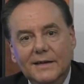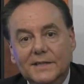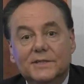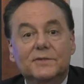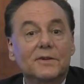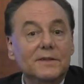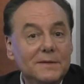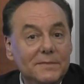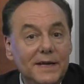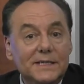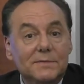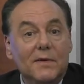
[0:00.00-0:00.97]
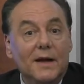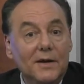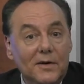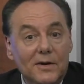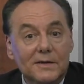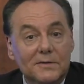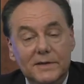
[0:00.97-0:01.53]
It certainly makes my
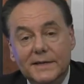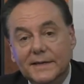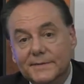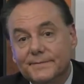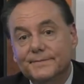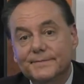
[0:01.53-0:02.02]
heart quicken.